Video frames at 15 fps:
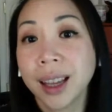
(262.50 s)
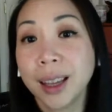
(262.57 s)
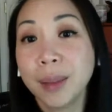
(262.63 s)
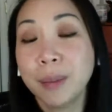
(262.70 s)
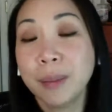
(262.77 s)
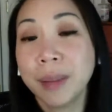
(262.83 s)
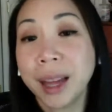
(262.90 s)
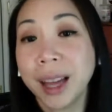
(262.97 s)

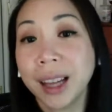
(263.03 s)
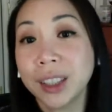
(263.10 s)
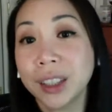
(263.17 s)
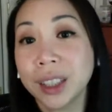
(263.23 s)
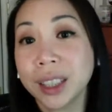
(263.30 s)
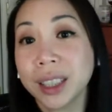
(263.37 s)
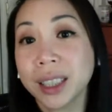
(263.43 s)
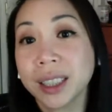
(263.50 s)

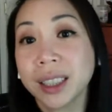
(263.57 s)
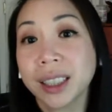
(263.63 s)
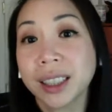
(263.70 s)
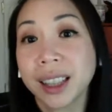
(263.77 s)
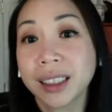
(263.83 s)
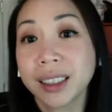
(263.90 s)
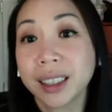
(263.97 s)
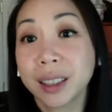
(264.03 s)
imagine
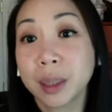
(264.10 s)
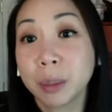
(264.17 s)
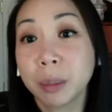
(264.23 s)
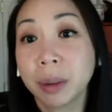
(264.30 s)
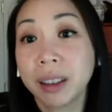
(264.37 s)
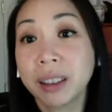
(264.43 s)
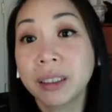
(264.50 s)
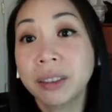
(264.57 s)
that this
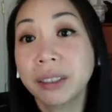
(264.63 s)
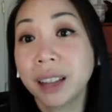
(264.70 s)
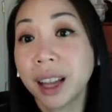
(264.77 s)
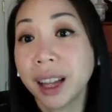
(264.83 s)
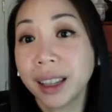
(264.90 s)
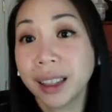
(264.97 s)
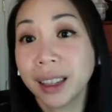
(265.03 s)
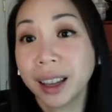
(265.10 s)

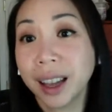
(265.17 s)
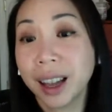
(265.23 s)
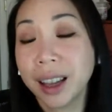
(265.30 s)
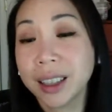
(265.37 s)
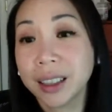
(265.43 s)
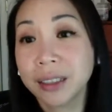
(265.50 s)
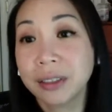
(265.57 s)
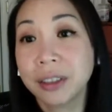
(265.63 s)
butterfly
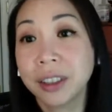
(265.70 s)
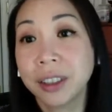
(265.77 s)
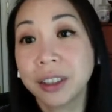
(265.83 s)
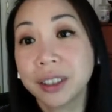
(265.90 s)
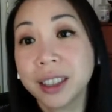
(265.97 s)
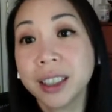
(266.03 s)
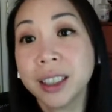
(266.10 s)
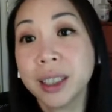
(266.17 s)
has a
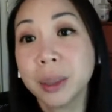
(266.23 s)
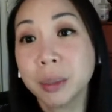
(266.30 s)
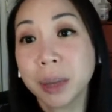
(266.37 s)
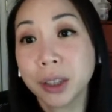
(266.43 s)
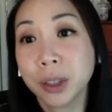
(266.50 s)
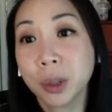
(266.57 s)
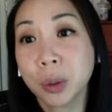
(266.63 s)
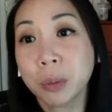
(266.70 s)
very
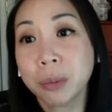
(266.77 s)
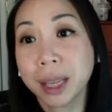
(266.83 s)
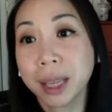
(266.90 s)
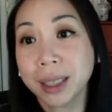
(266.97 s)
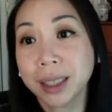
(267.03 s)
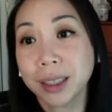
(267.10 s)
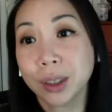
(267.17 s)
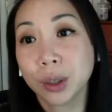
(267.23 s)
special
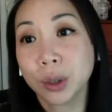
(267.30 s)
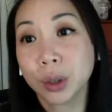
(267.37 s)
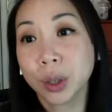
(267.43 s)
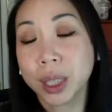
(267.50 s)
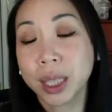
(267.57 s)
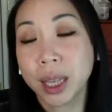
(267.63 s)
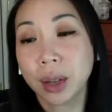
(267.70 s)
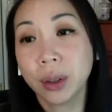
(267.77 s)
message to
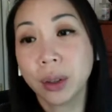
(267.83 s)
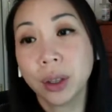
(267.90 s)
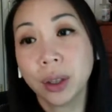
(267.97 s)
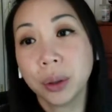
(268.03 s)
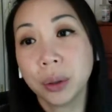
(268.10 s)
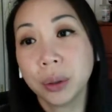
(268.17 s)
tell you.